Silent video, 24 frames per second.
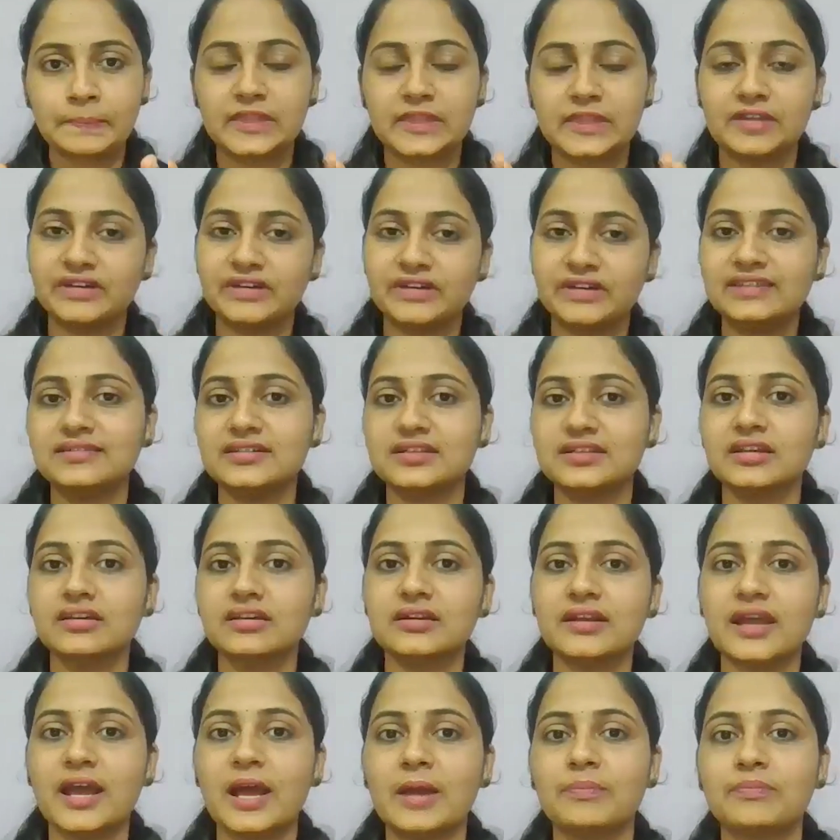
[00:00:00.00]
The first
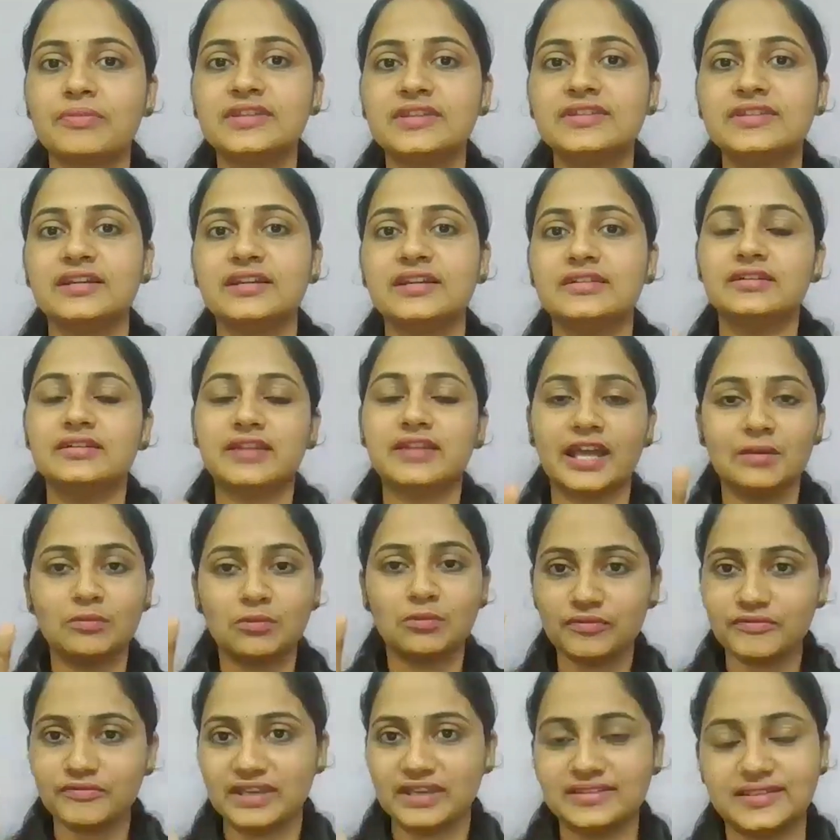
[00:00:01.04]
trigger happens at the
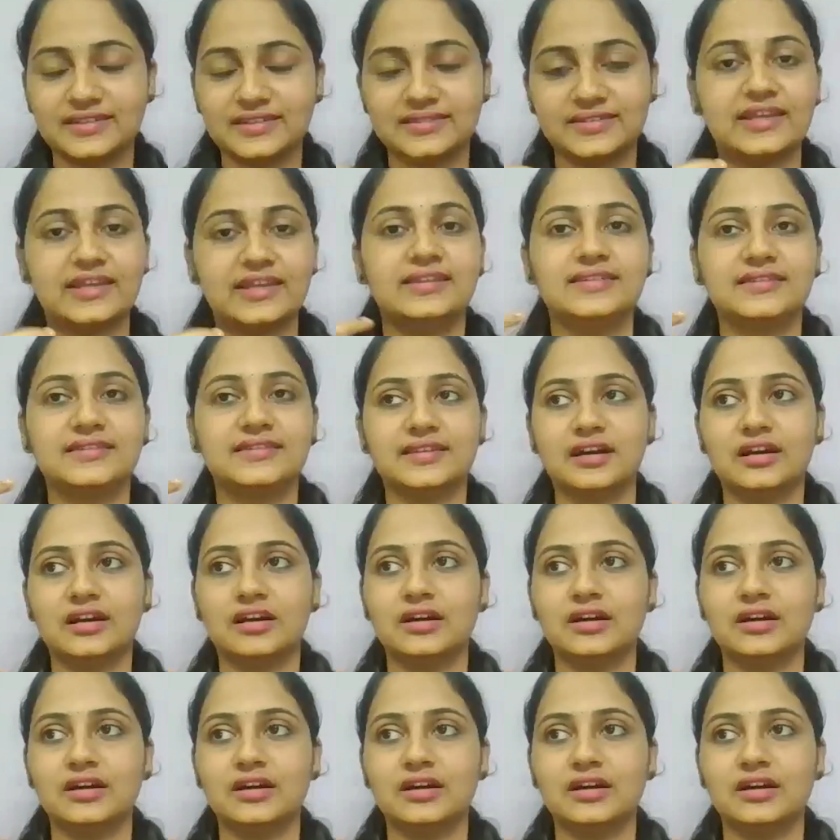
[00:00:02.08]
time of exercise.